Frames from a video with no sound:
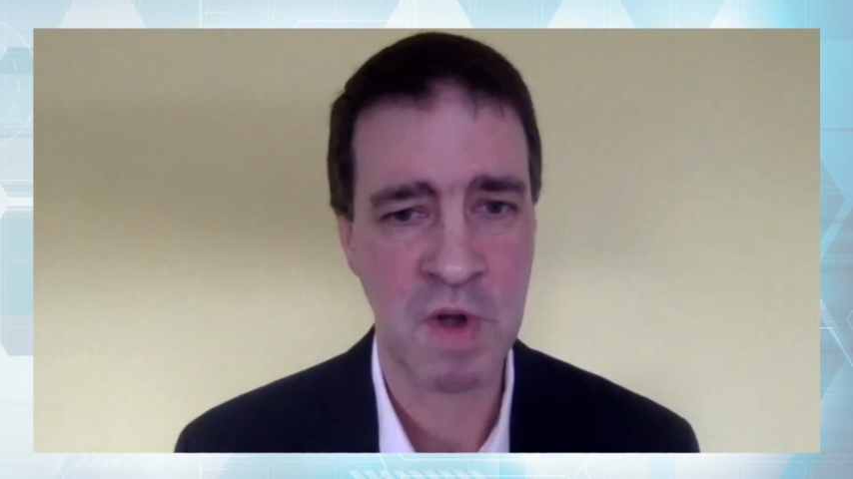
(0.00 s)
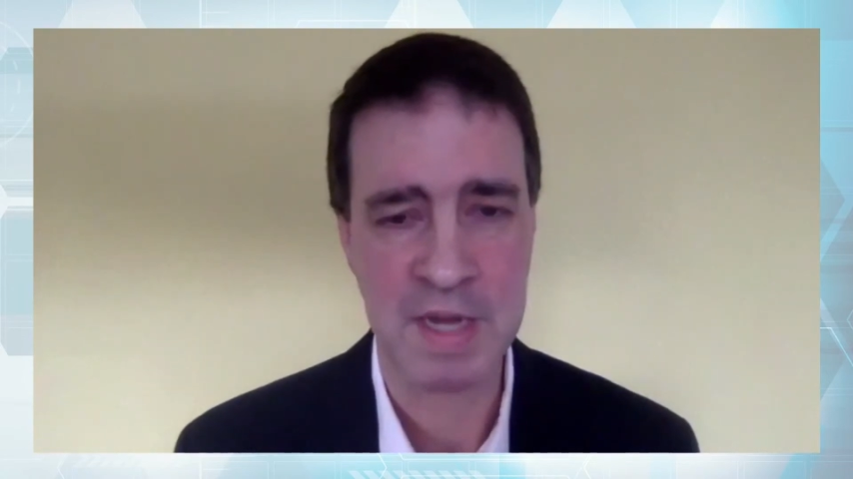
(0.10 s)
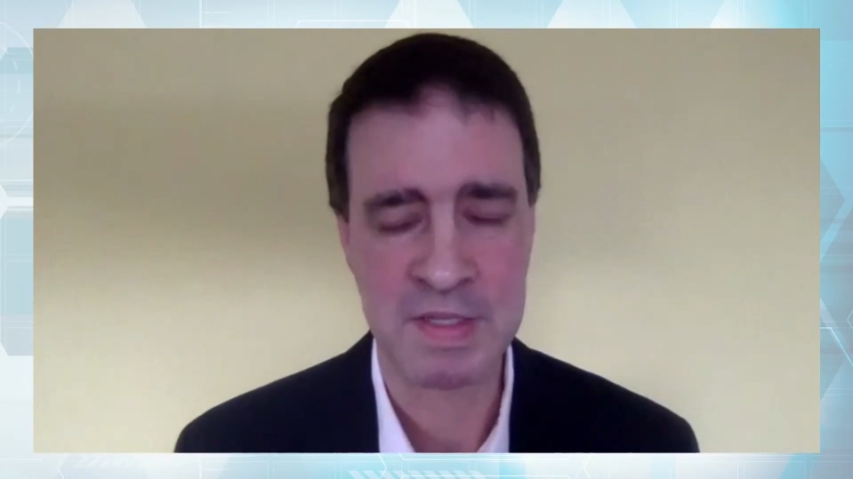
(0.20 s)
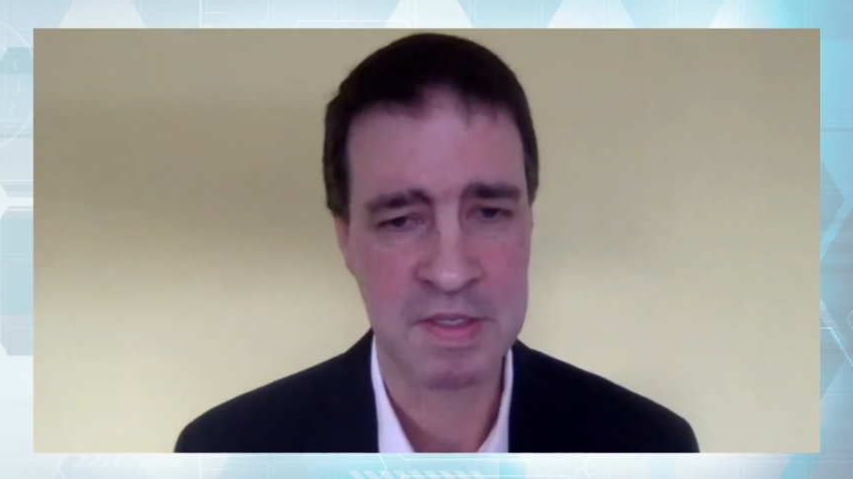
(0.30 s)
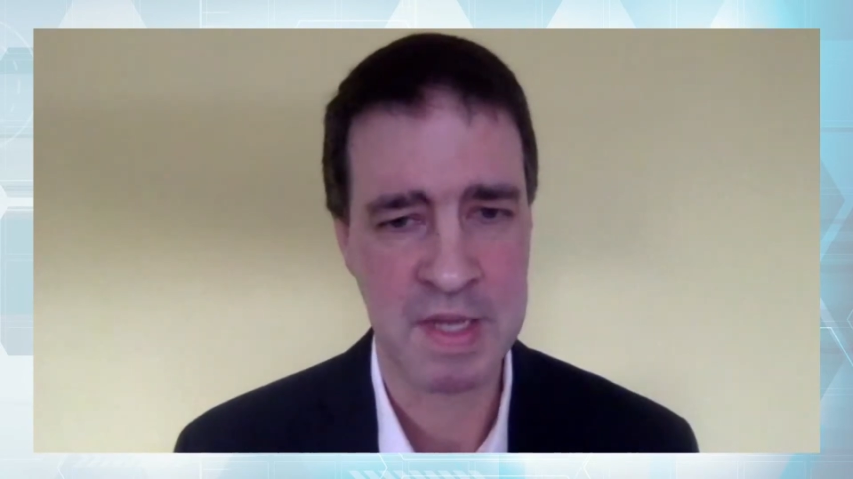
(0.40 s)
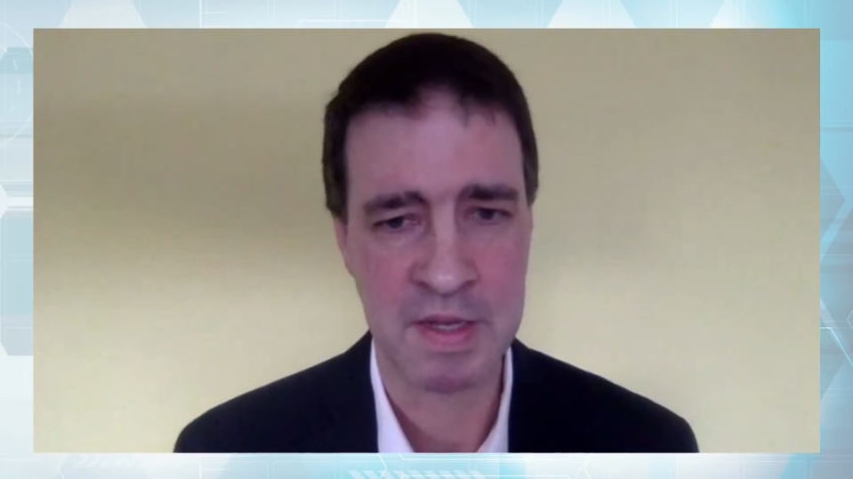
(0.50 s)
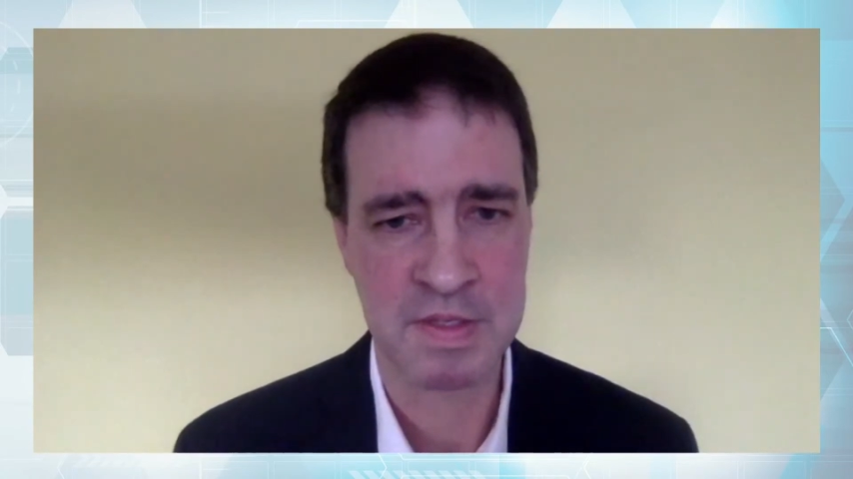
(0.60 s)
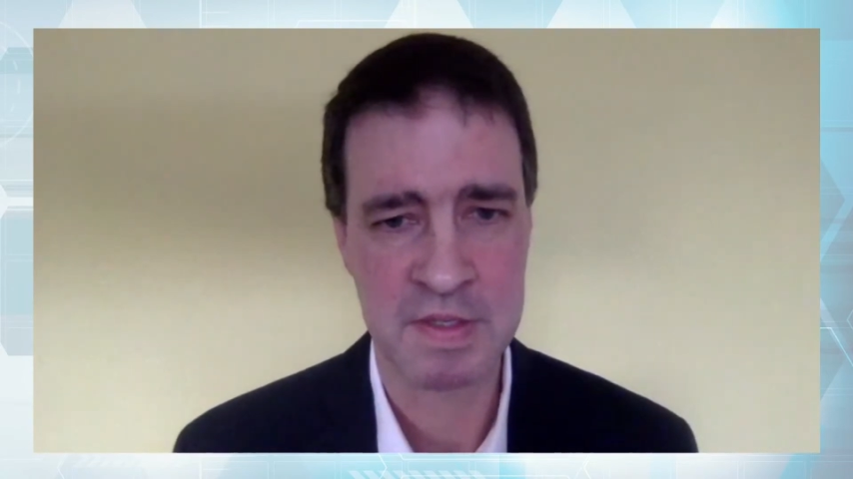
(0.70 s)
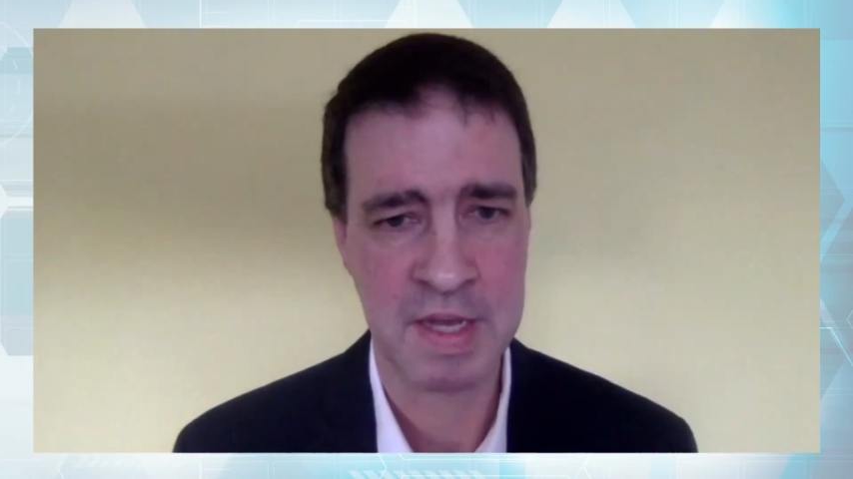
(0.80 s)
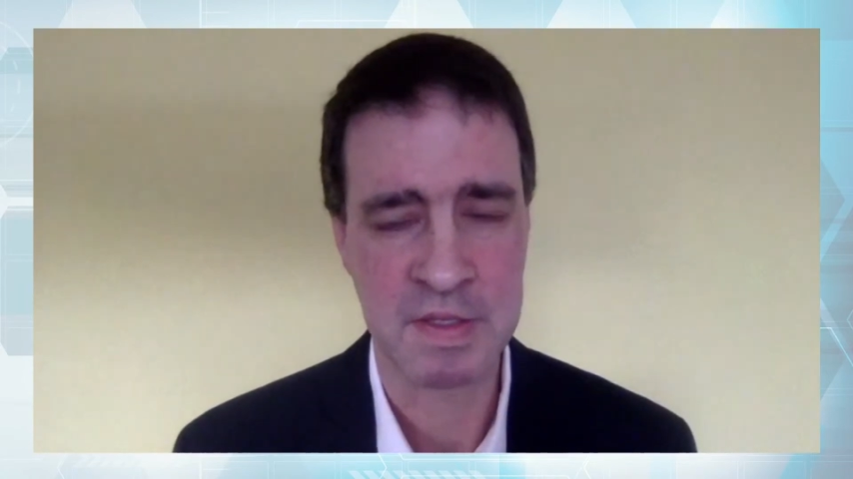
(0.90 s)
crisis
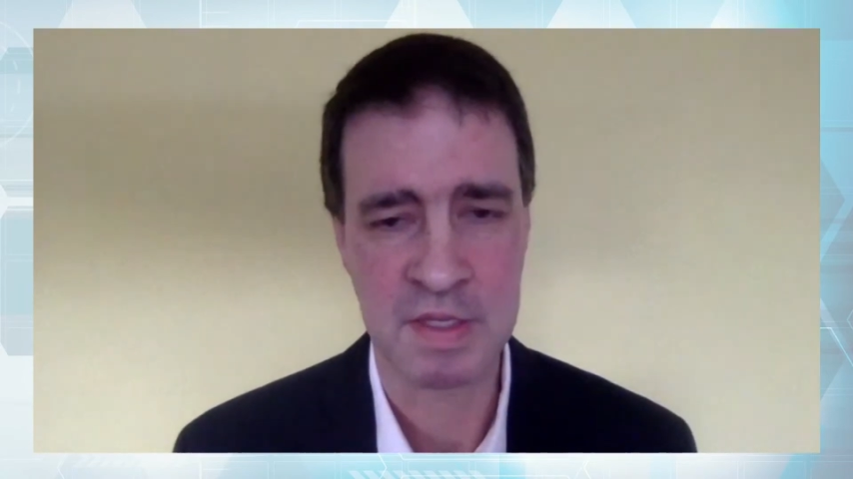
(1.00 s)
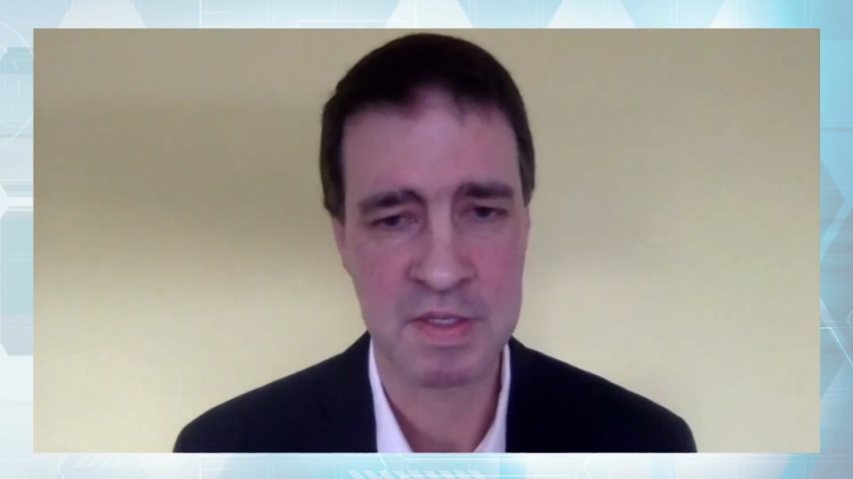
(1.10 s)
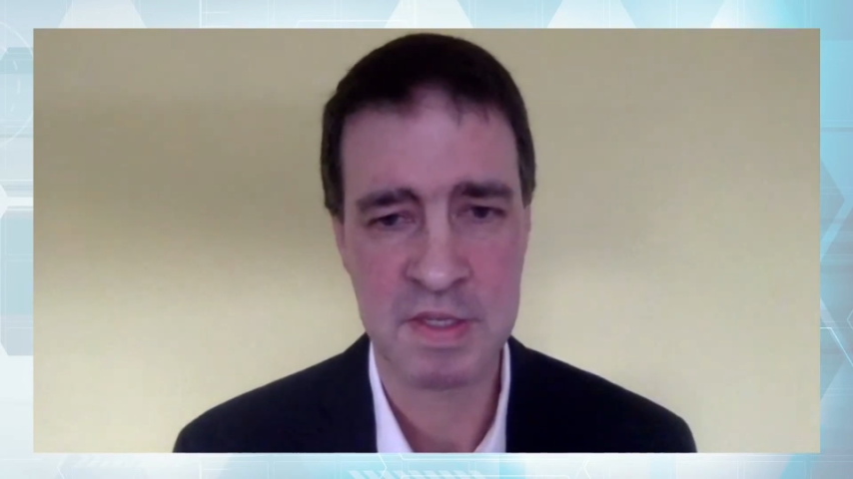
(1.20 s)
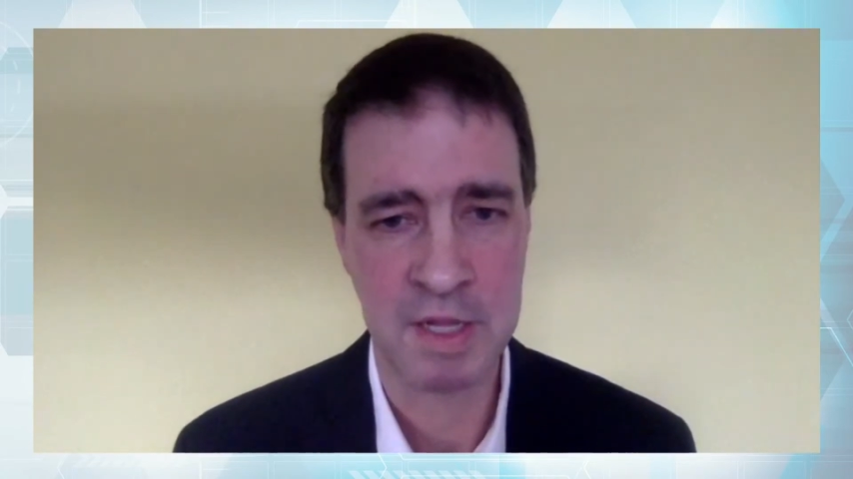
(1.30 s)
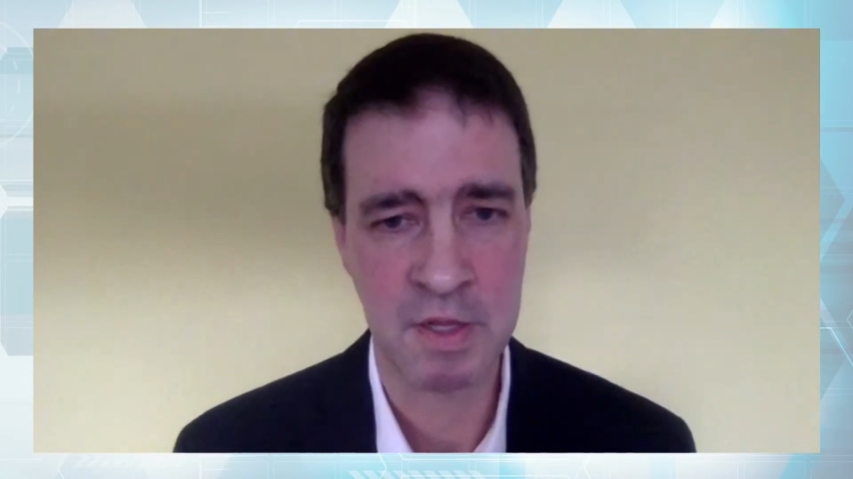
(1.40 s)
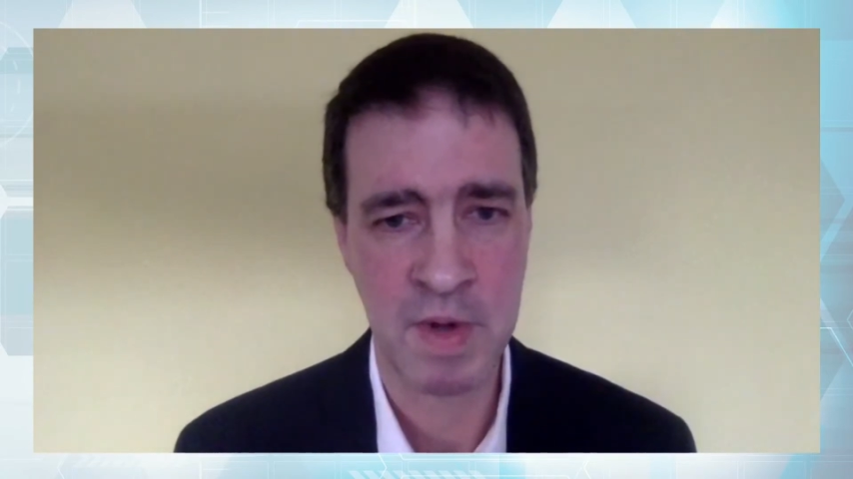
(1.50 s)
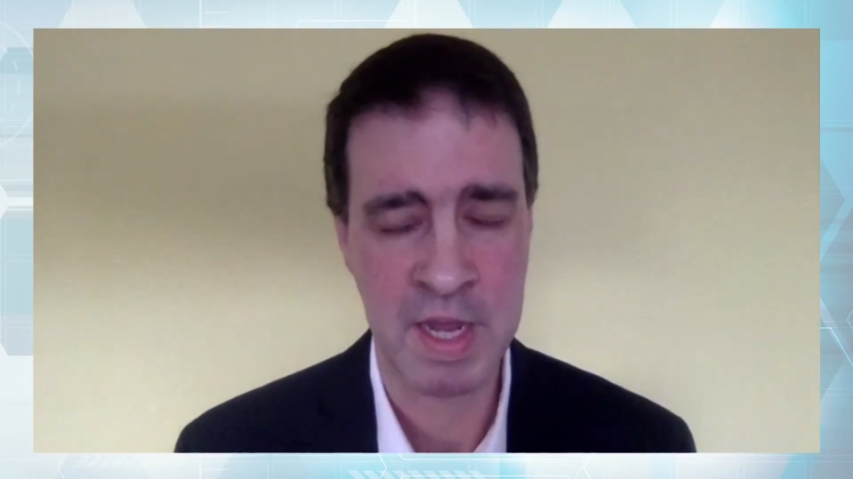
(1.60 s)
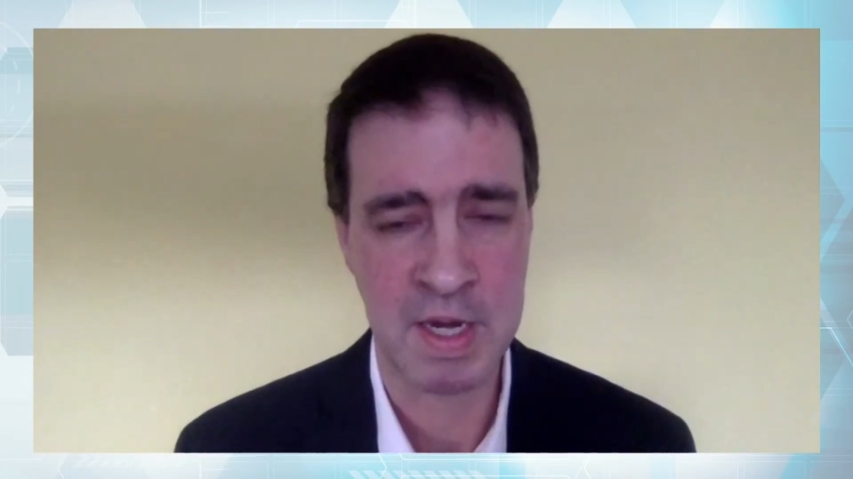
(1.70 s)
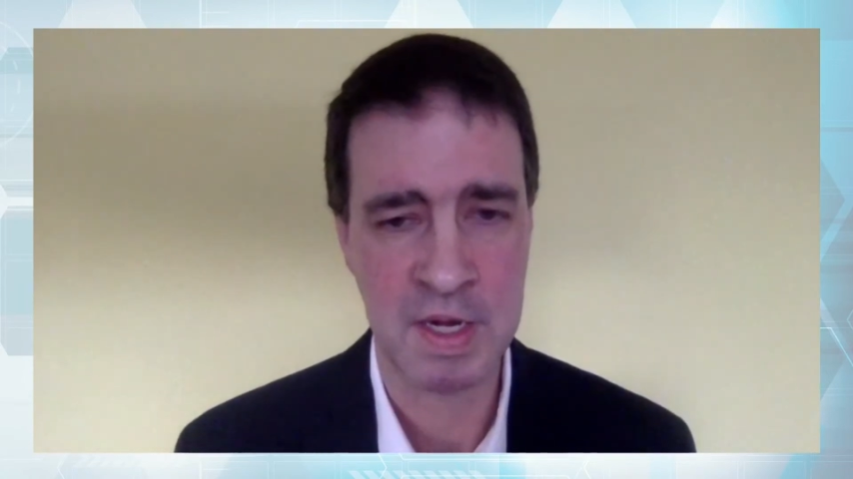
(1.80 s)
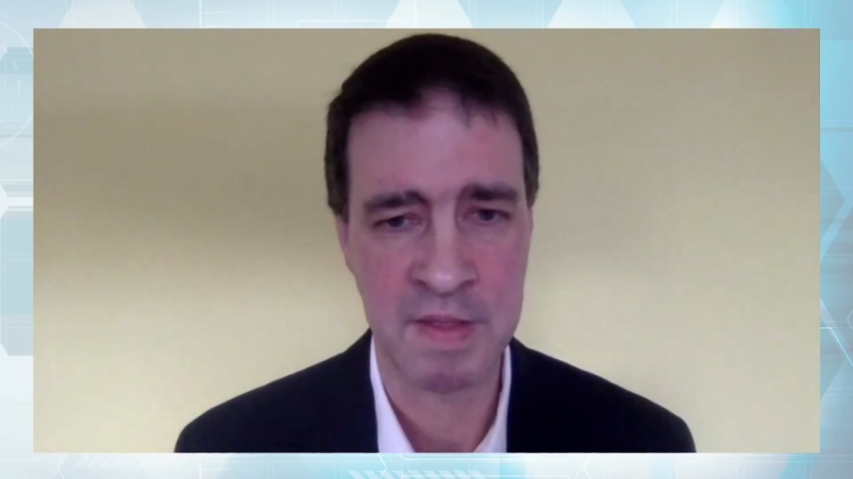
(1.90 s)
has accelerated,